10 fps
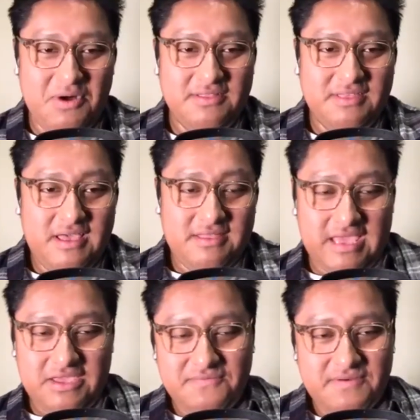Well,
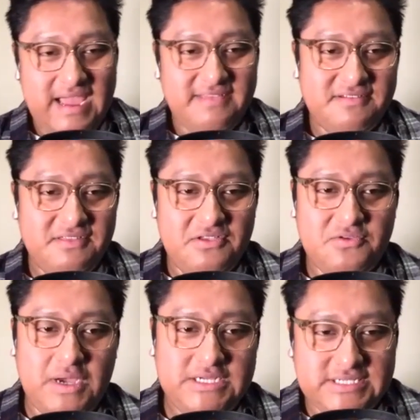thank you for answering those
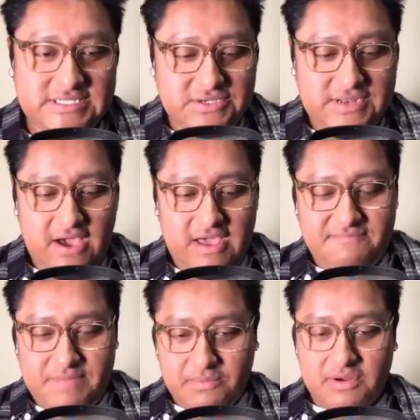questions. So now,
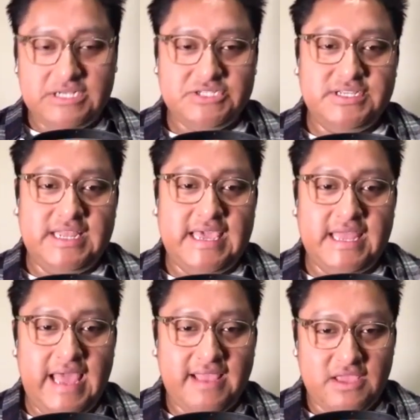if people are interested in
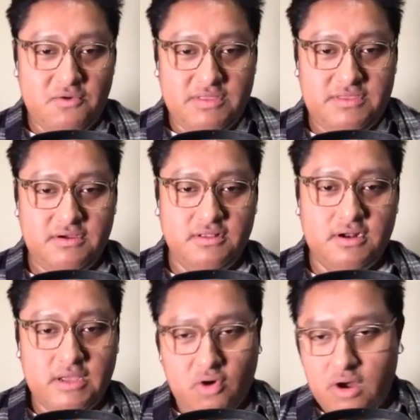connecting with you or
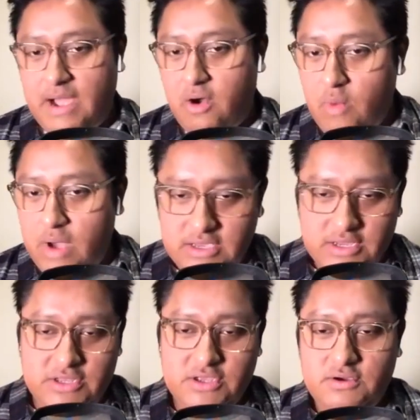learning more about what
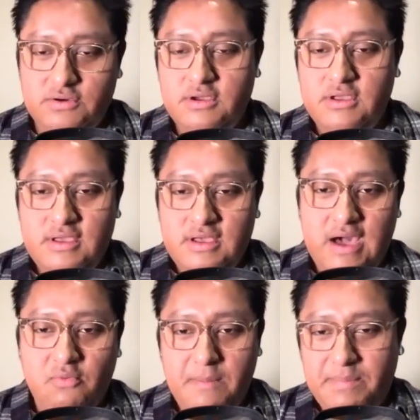you do,
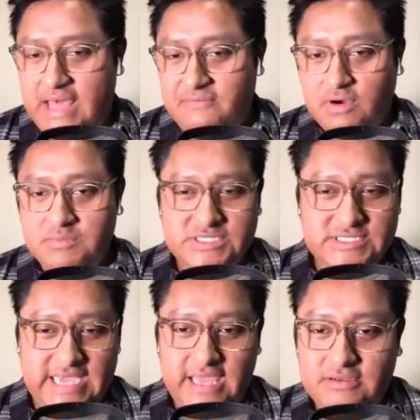what platforms or
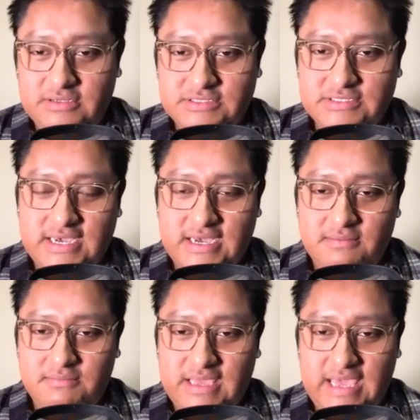channels
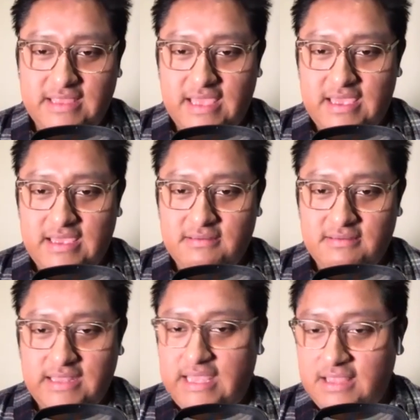can they
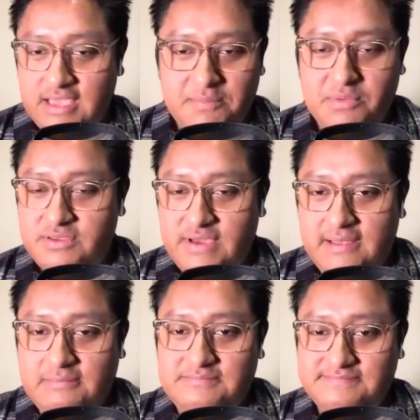link up with you
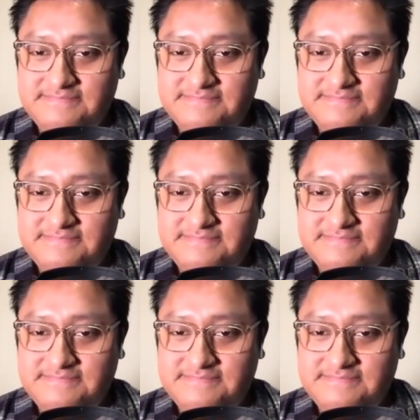at?